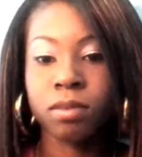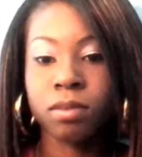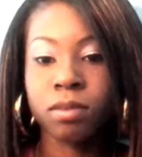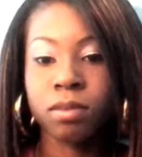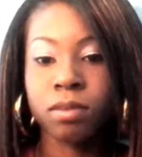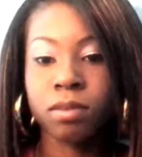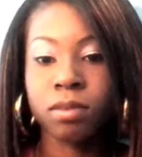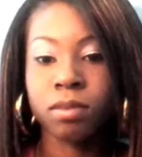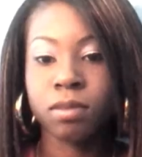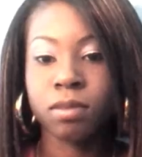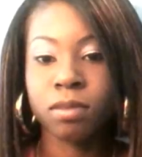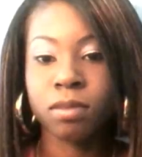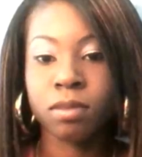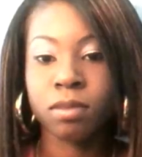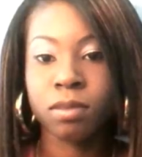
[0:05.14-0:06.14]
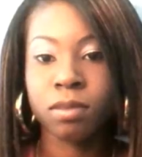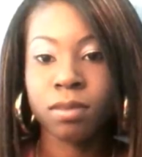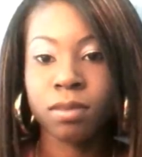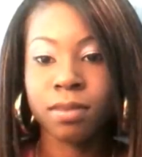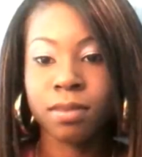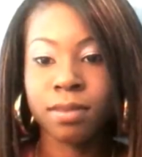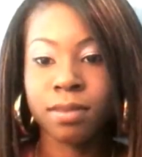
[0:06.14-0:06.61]
and we it every day,
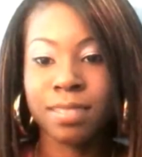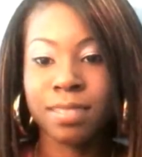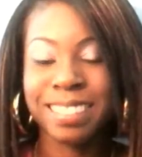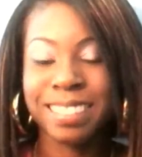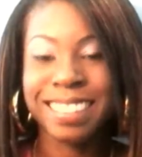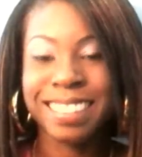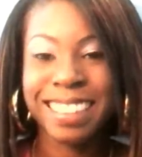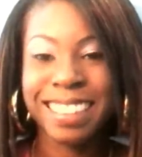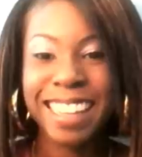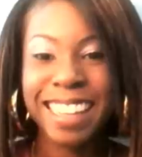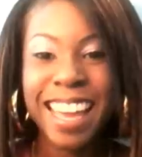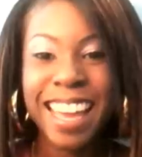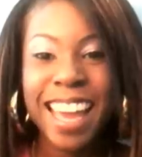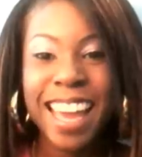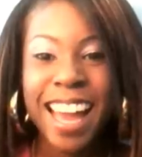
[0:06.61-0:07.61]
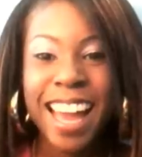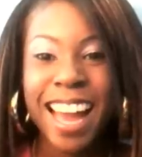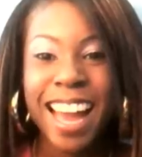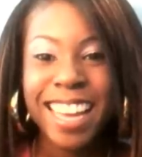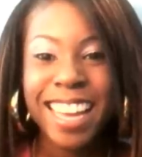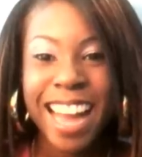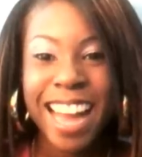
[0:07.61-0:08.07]
every day, every day.
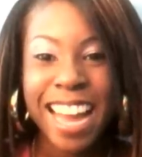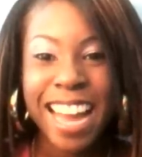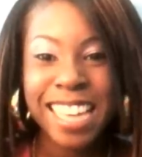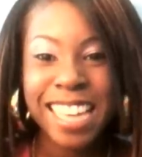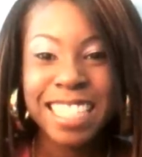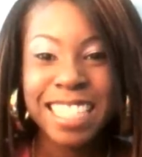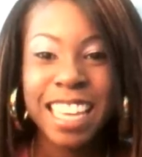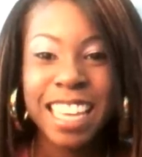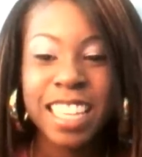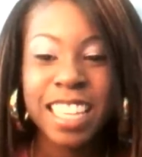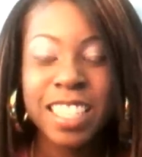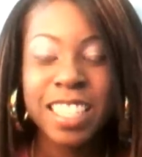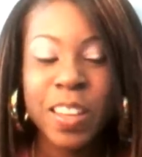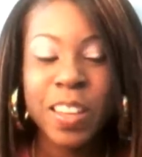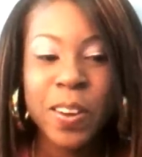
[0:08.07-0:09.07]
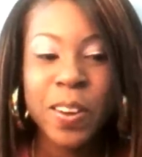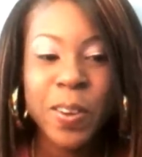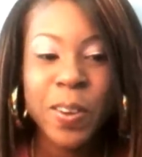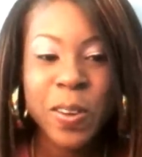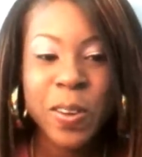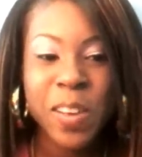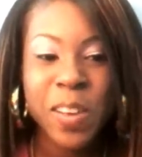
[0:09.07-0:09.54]
Hi guys.
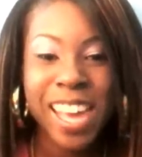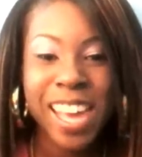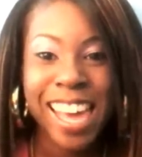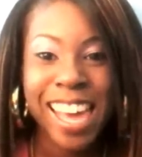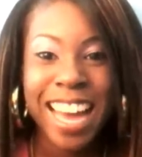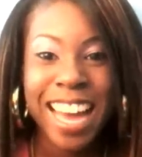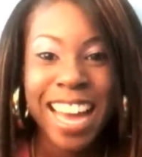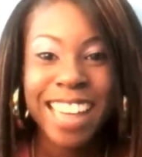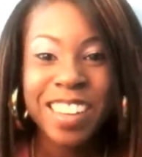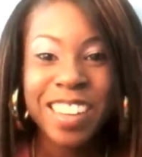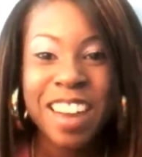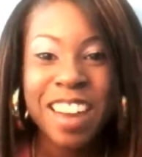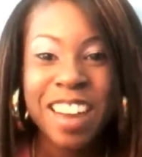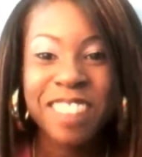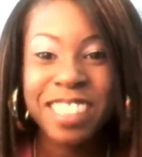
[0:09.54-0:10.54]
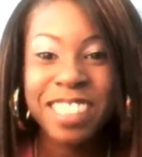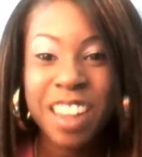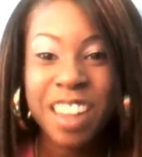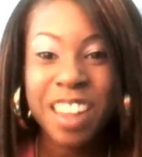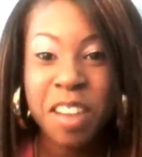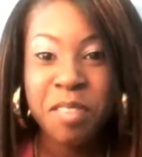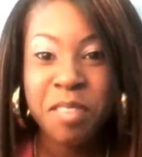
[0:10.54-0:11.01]
So I know I've been
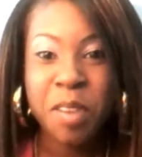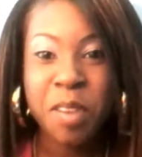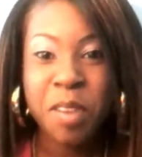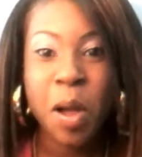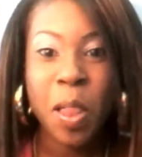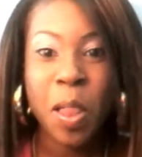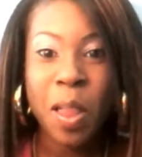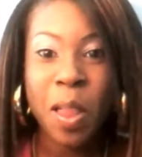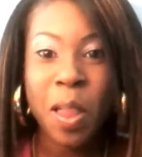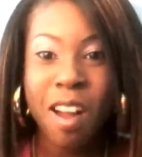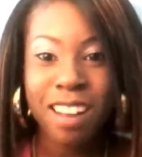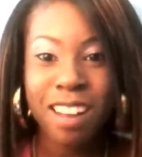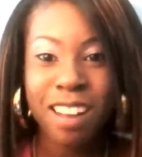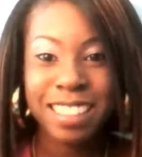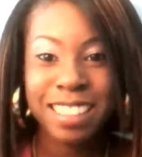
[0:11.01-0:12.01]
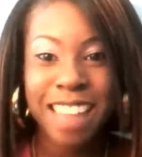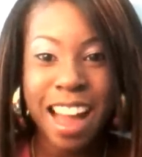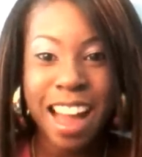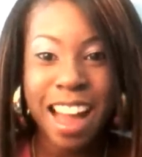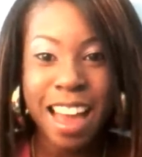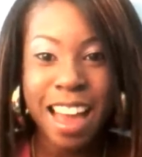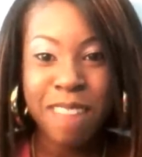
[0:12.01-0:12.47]
gone for a long
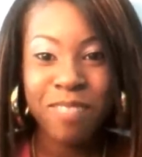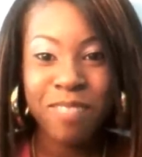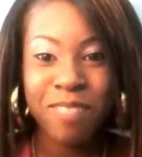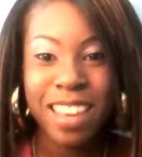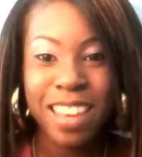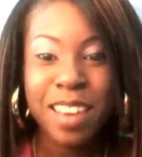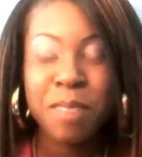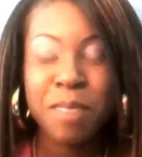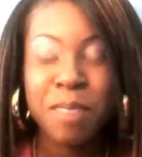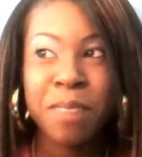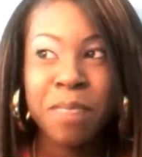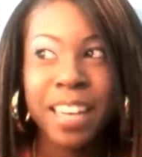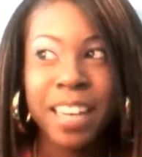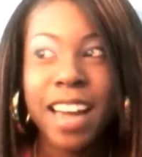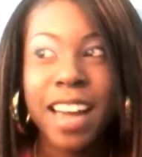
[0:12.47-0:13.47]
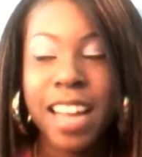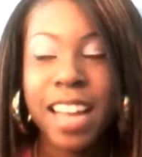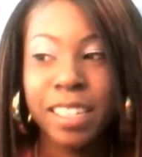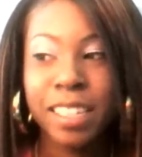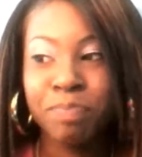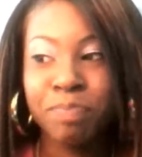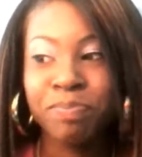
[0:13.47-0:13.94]
time, but
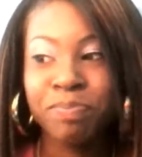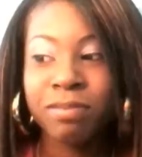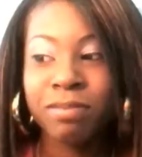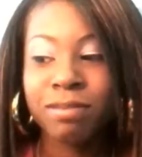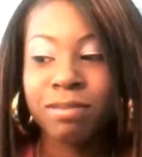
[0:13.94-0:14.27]
um,